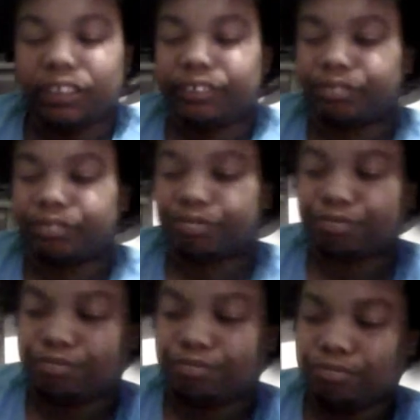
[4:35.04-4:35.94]

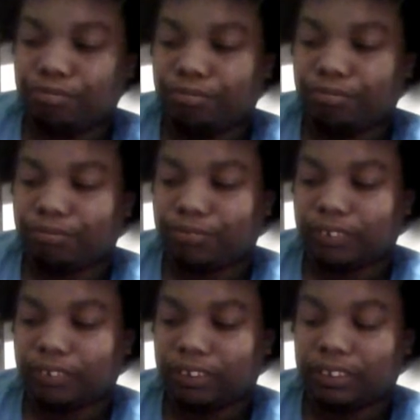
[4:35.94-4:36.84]

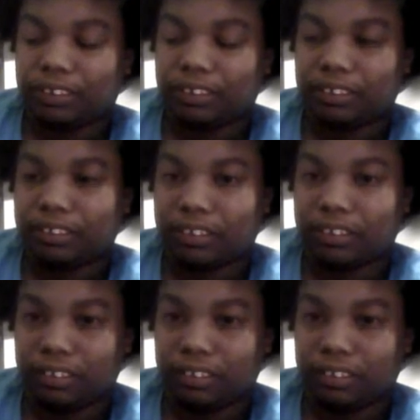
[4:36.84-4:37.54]
No one is speaking in this clip.